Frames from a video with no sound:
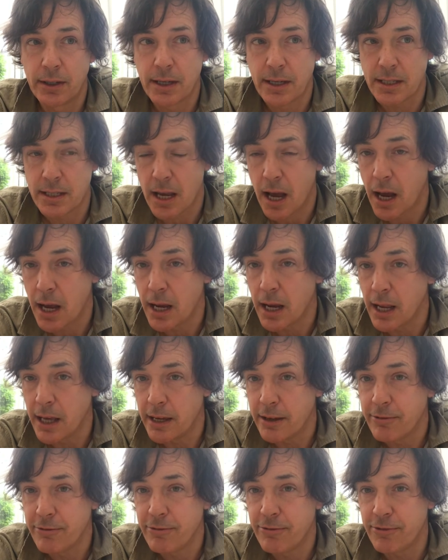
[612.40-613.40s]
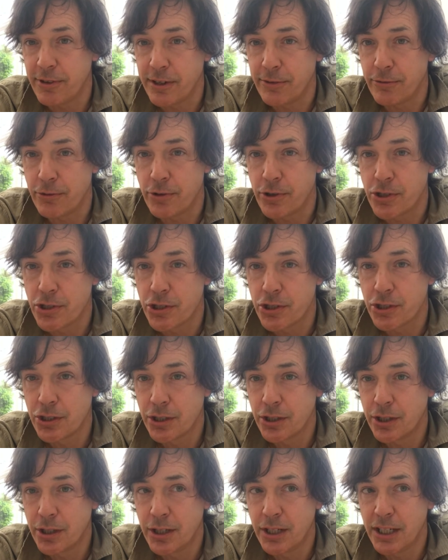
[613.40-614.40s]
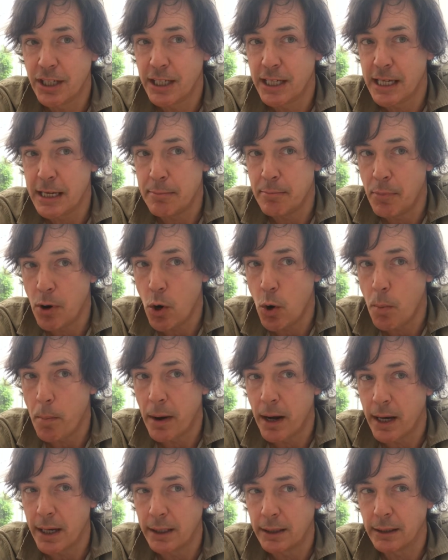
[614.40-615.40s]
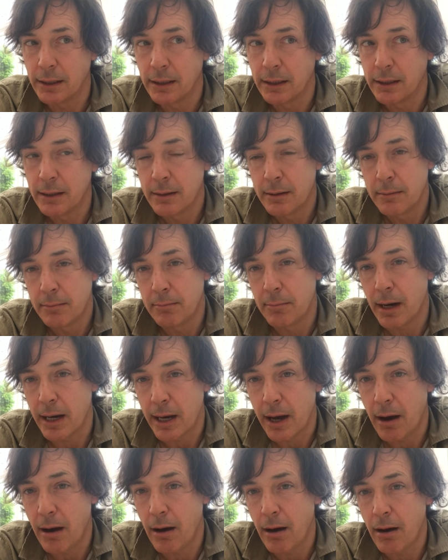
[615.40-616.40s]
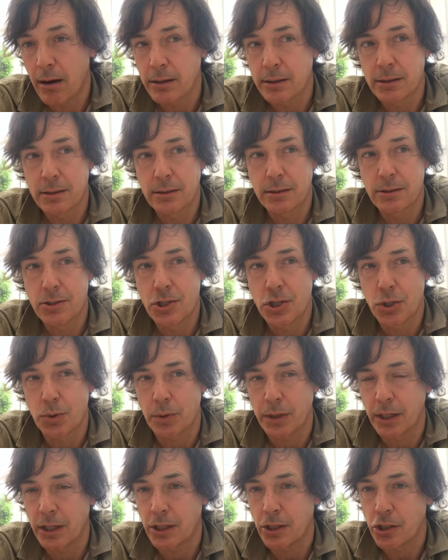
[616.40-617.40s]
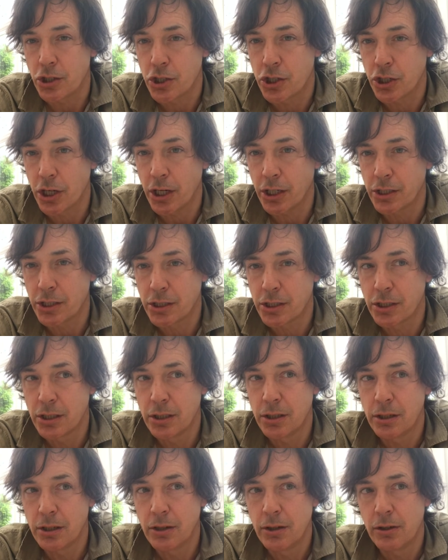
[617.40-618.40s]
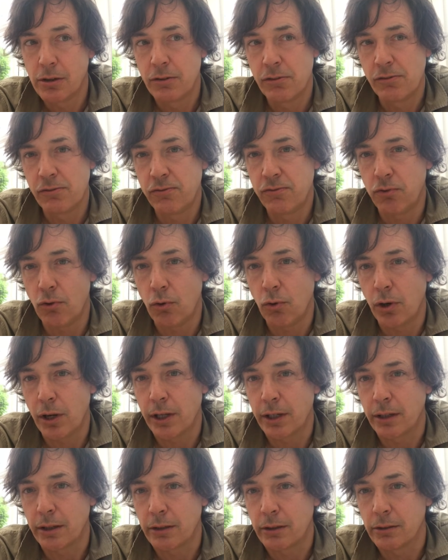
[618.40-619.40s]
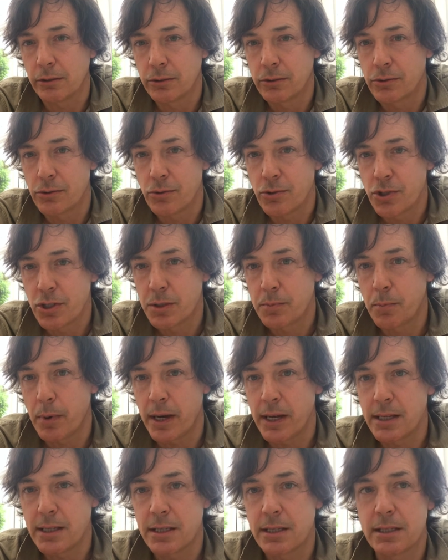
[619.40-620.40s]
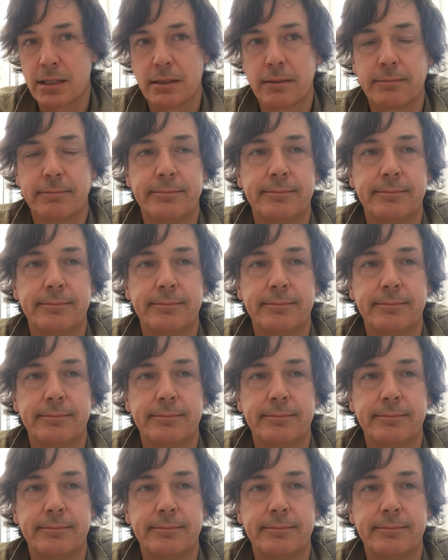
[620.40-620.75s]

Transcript: as I lay feverish, immobile, my heart swinging shut, falling through space.